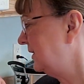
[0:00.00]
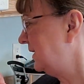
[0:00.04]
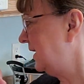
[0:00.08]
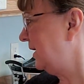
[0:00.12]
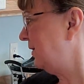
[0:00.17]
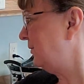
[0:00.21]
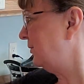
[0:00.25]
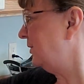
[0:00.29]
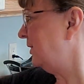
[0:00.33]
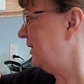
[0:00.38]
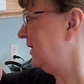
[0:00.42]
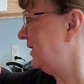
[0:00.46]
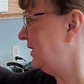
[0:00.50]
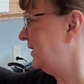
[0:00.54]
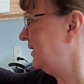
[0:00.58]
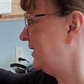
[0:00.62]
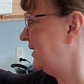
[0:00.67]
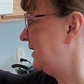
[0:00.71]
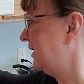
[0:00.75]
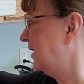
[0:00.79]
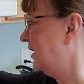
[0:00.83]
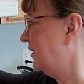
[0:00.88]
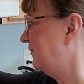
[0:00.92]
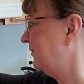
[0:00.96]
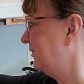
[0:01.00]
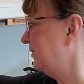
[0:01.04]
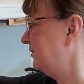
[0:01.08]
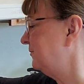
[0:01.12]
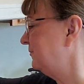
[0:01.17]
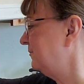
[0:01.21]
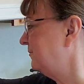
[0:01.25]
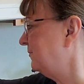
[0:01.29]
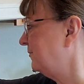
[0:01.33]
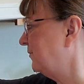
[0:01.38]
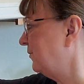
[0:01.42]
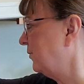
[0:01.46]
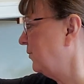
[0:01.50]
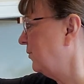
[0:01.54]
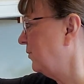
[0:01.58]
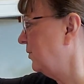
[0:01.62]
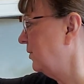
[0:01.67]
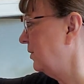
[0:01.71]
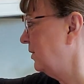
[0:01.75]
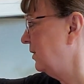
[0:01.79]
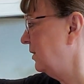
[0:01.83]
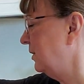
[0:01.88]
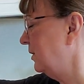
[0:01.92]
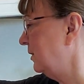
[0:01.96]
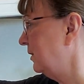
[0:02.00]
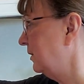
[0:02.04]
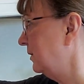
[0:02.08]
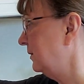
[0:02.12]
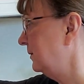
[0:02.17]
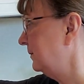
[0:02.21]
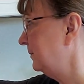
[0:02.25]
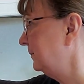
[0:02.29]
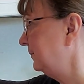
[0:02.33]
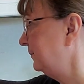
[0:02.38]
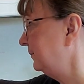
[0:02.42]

They were in the oven for